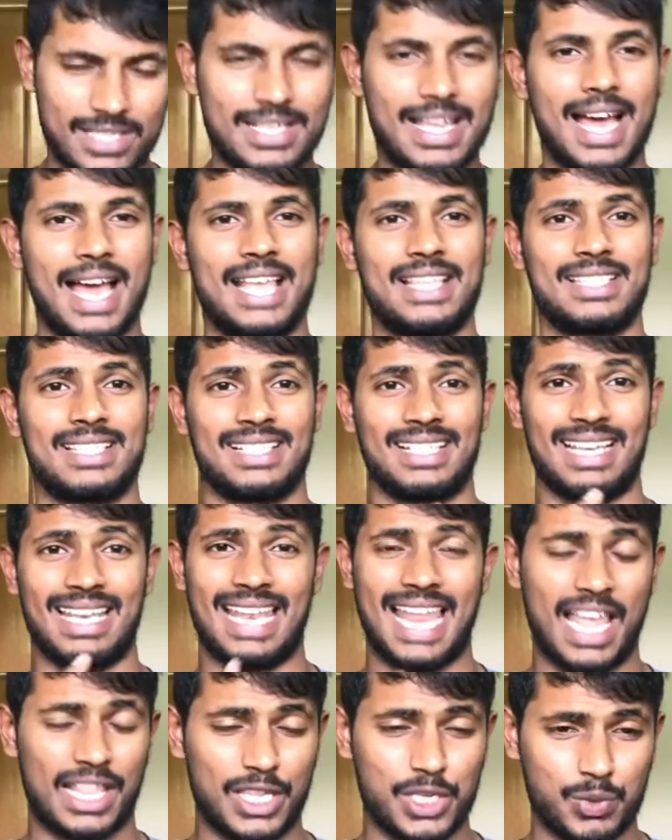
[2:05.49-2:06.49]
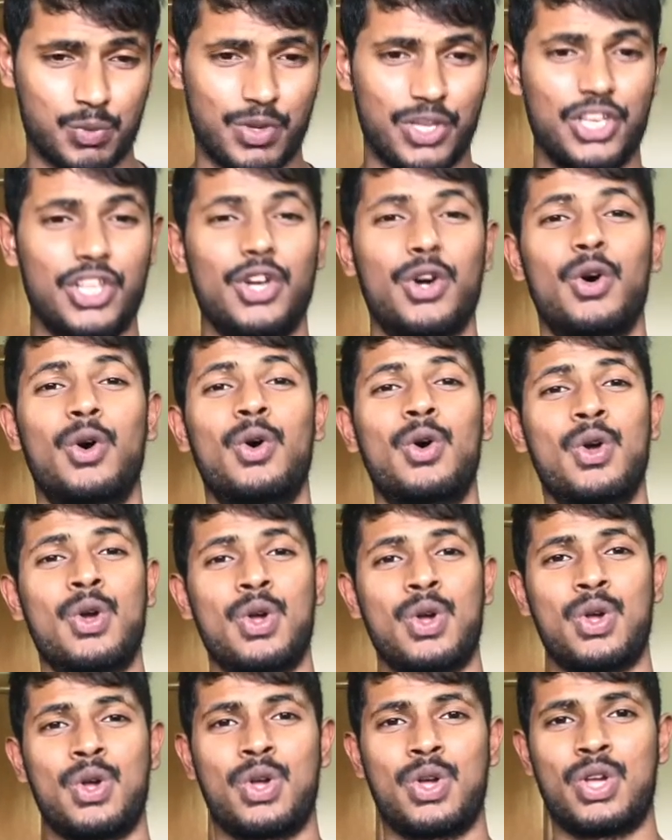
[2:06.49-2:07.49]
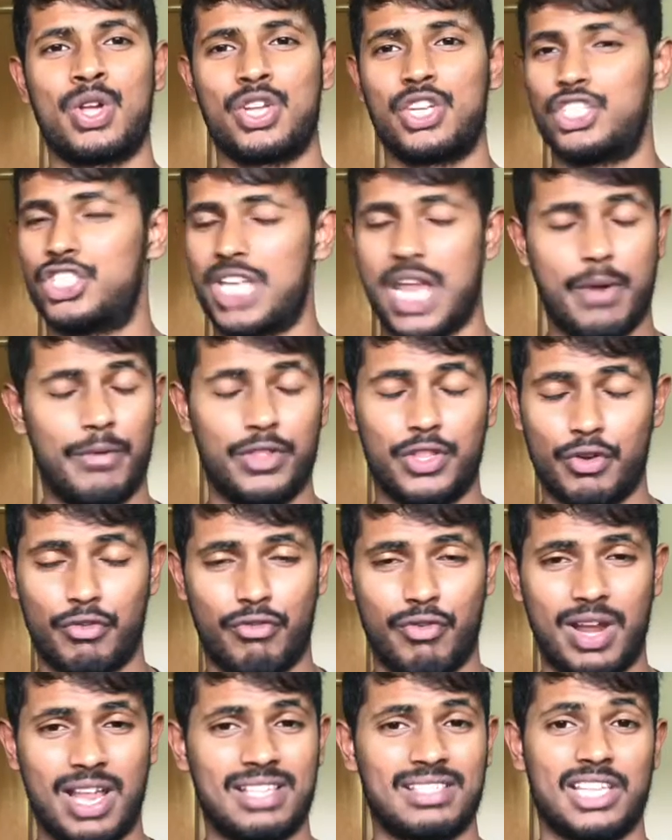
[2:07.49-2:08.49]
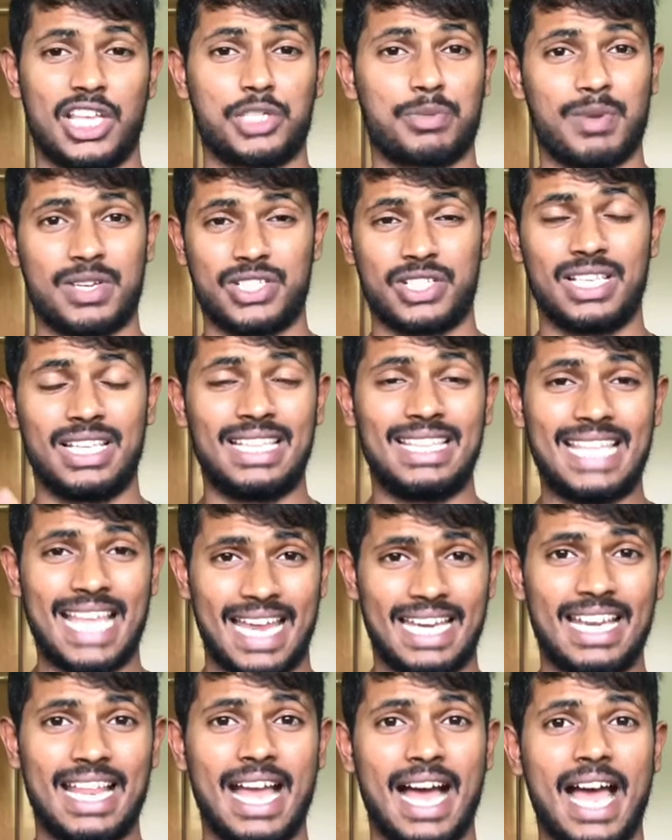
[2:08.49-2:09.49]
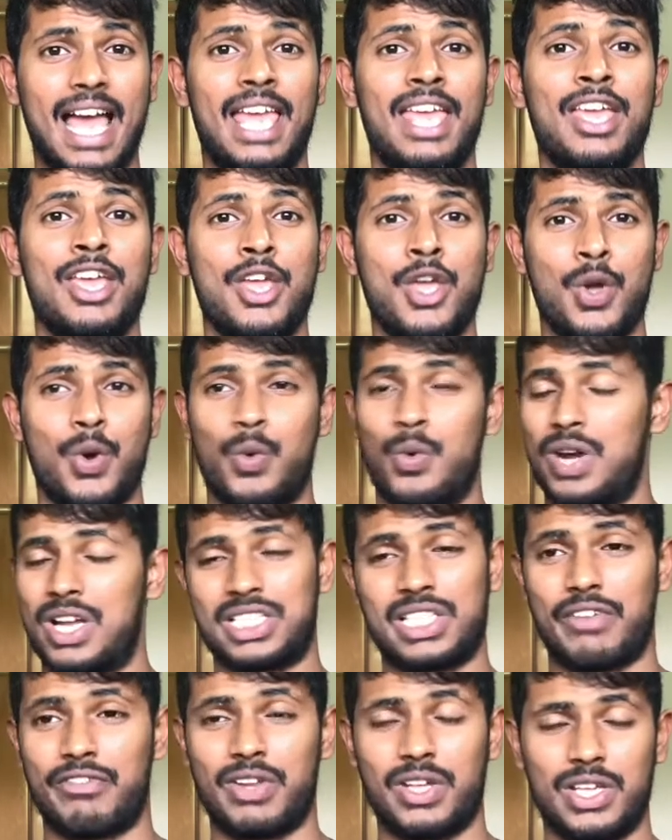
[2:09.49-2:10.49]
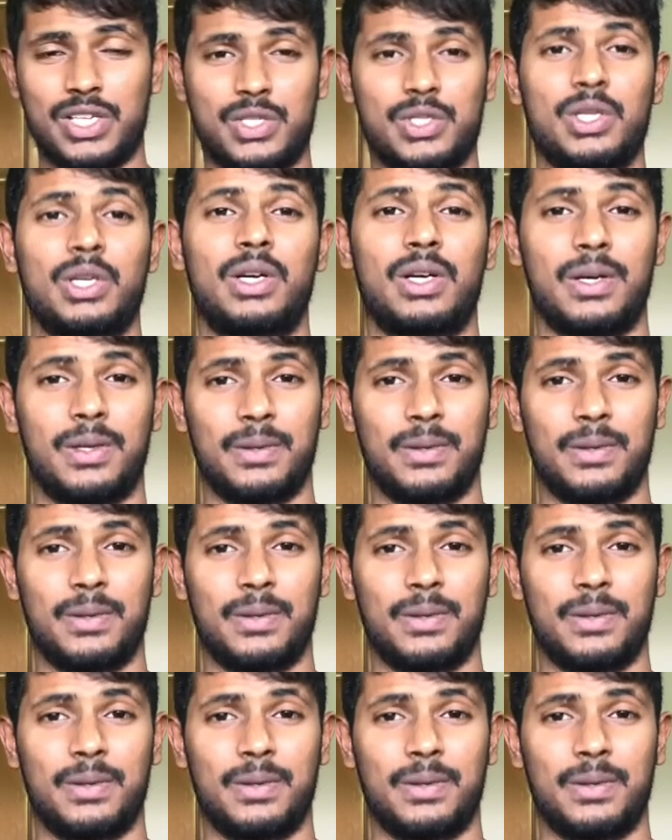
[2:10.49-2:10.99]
Guys, like this video, share with your friends, especially that guy who runs after his